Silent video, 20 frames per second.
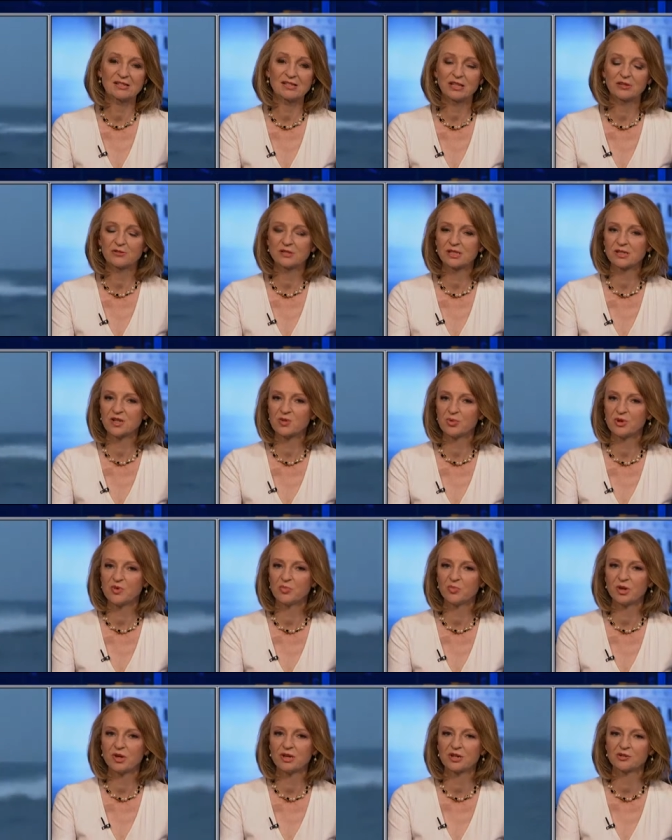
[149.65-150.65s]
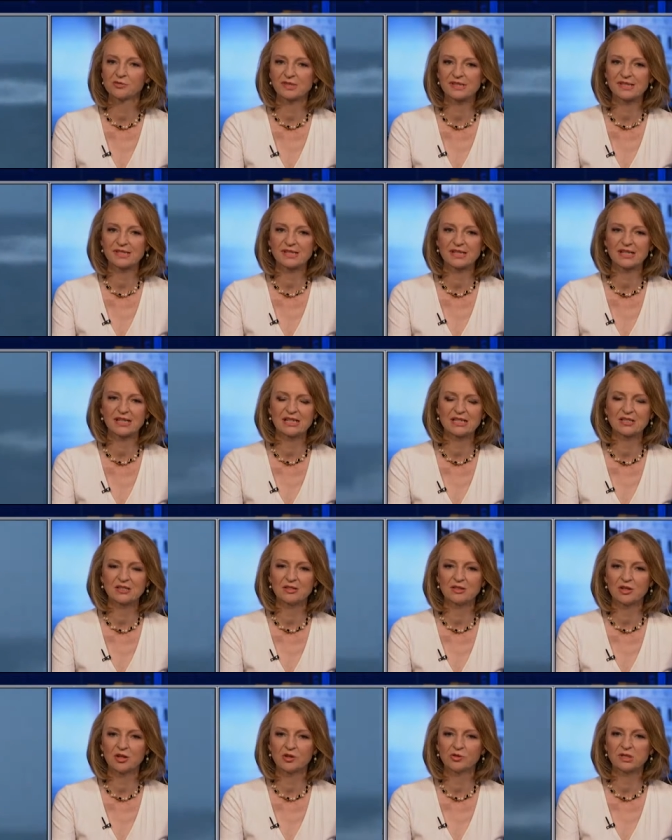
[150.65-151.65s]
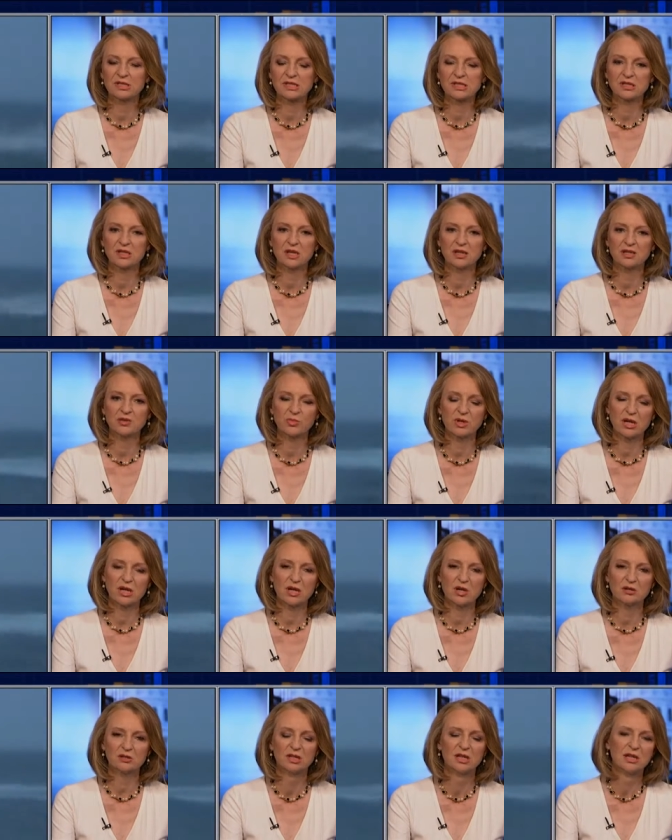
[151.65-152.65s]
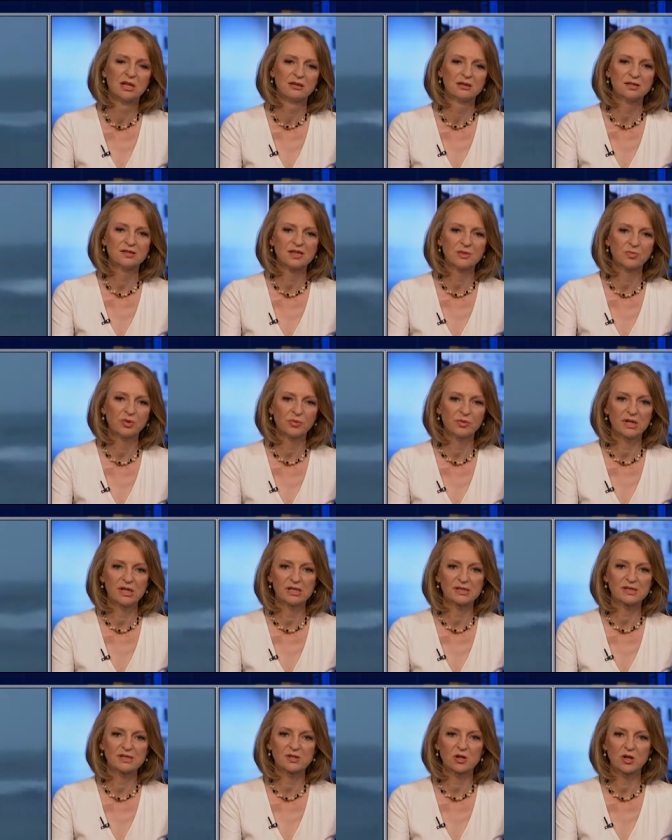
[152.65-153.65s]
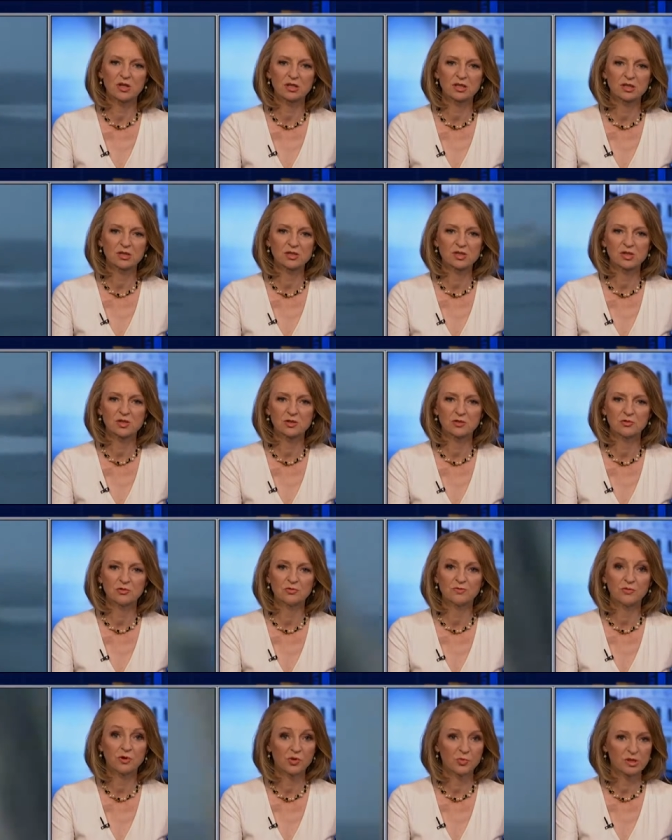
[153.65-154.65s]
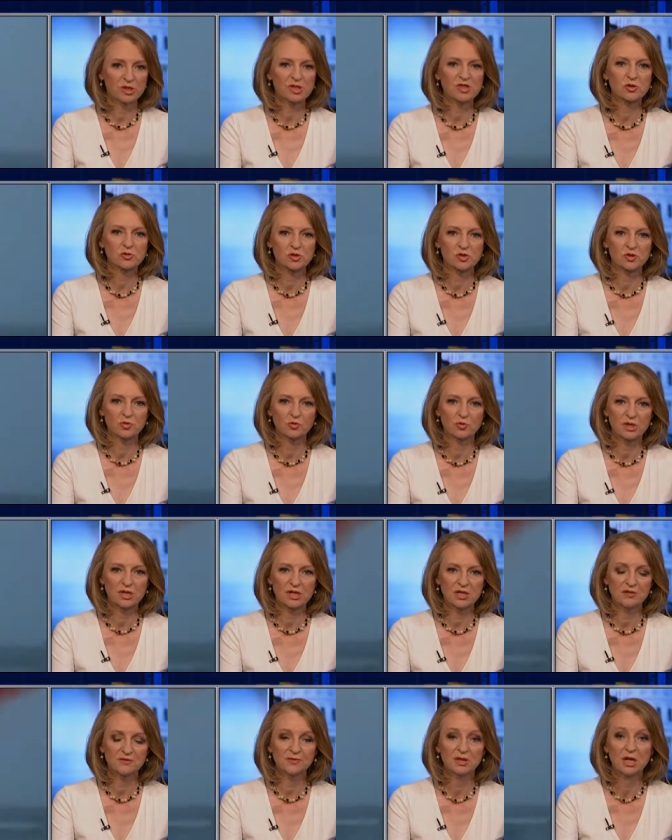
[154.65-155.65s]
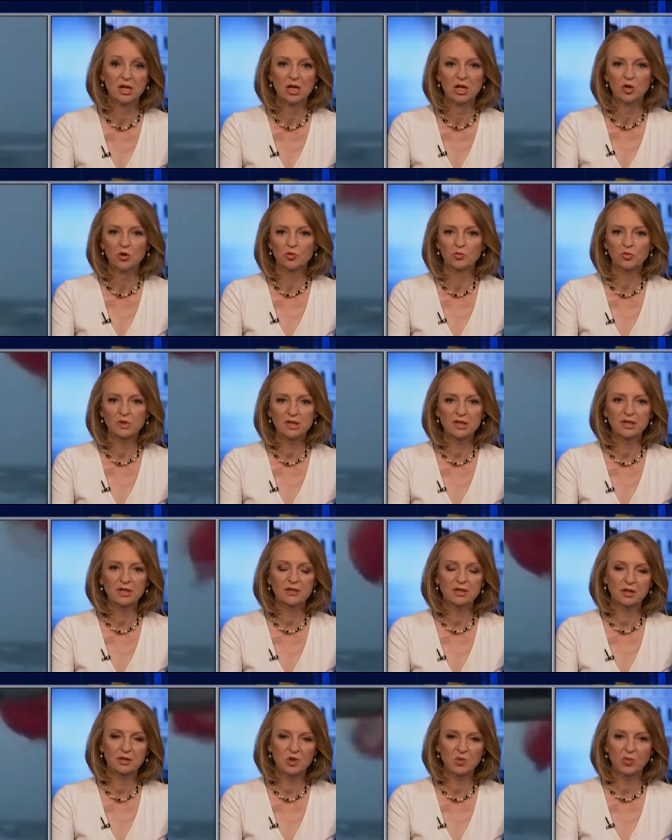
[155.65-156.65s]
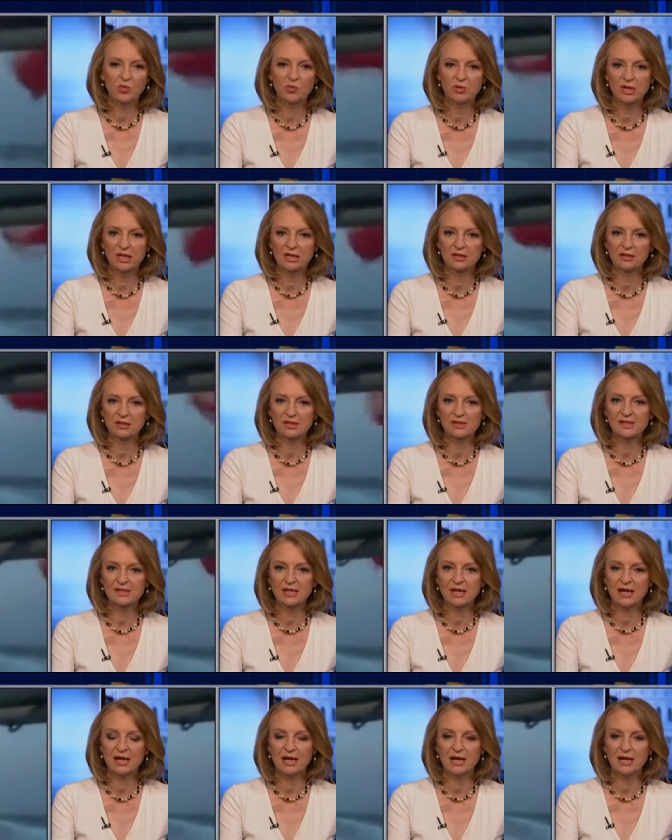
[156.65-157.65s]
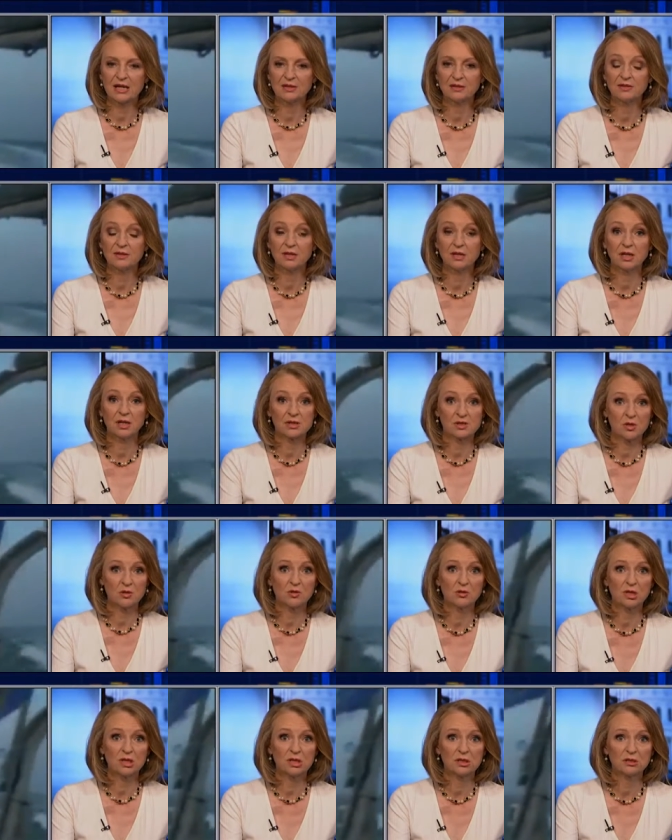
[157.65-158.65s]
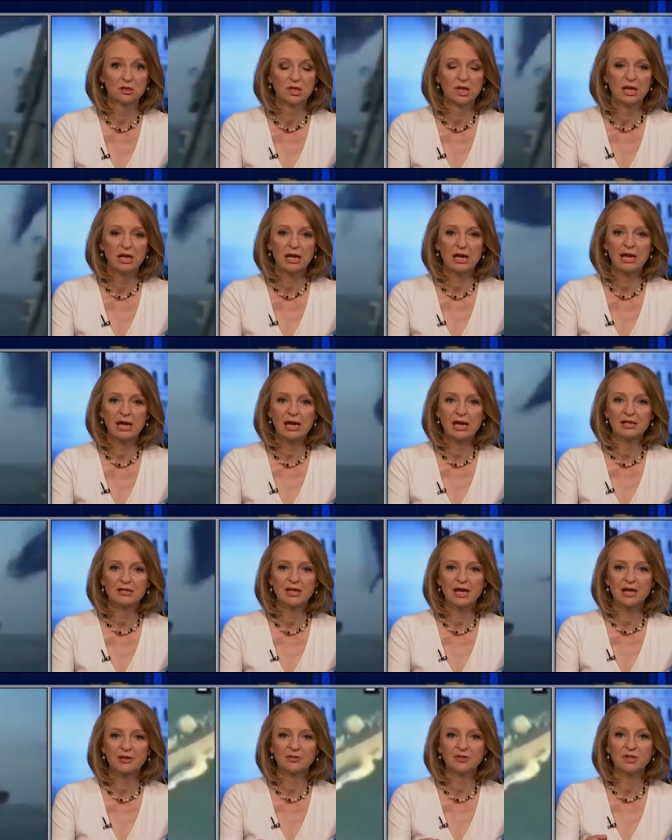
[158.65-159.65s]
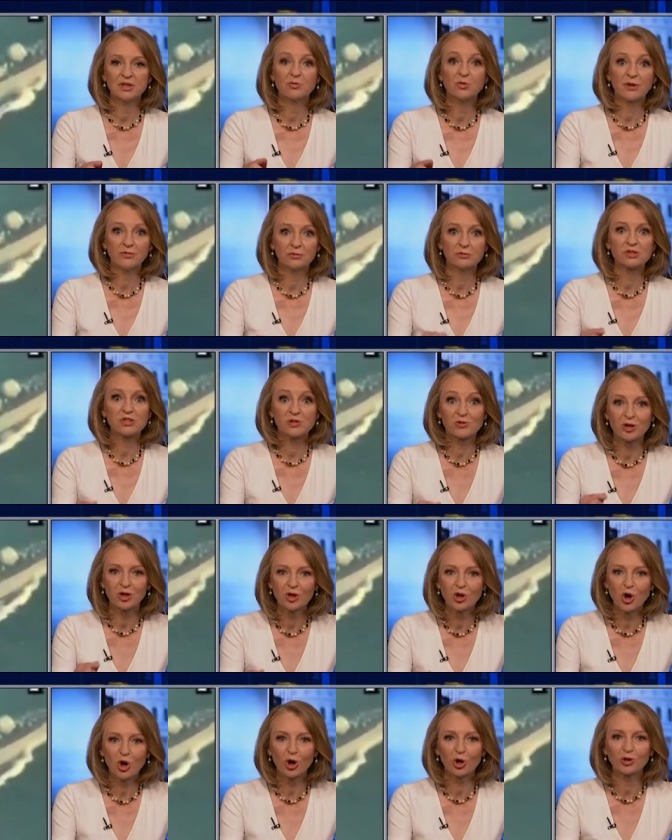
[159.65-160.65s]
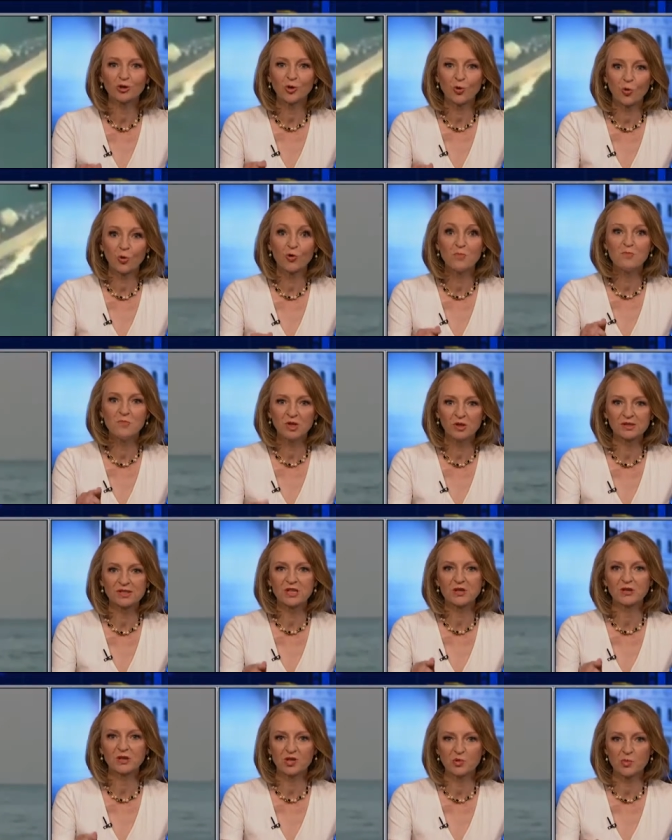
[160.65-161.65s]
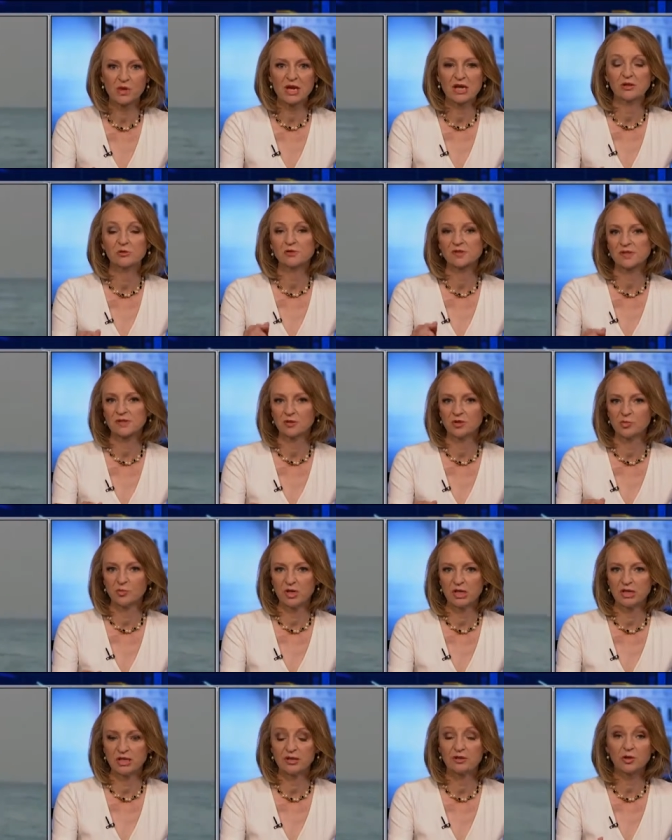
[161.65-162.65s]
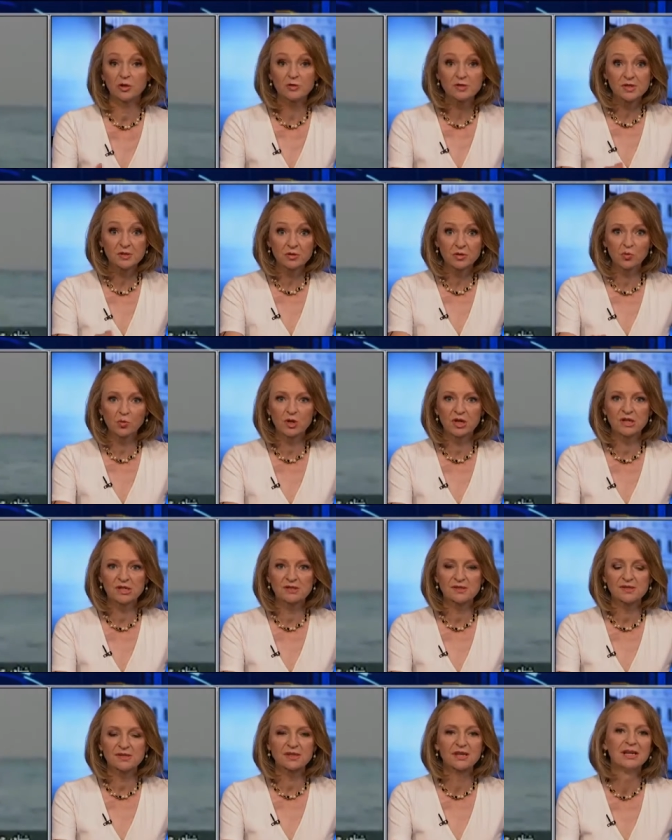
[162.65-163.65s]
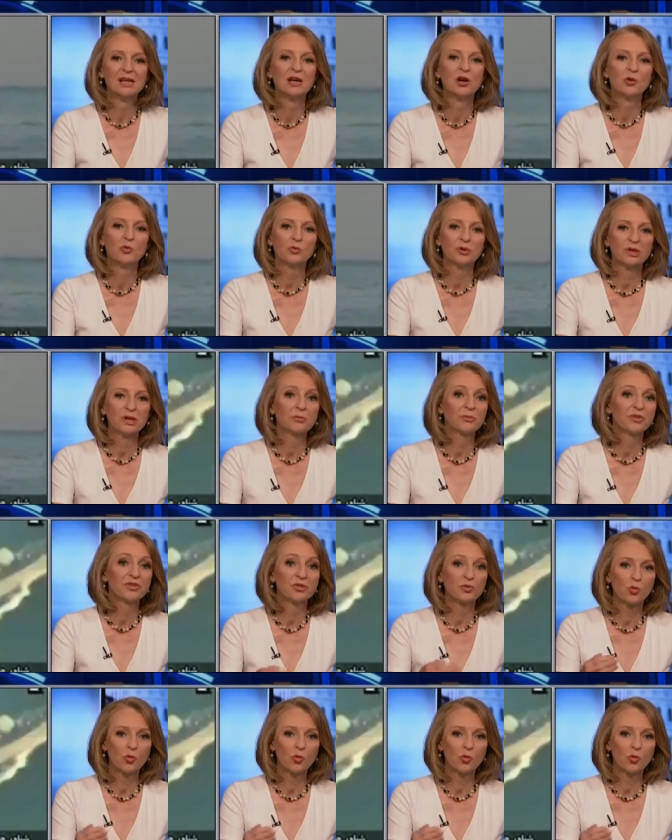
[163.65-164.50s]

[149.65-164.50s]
Secretary Pompeo has said, you know, it's not about the diplomats talking to Foreign Minister Zarif. Really, they are pointing this at the Ayatollah and at the Revolutionary Guard Corps military commander Soleimani. Those are the ones with the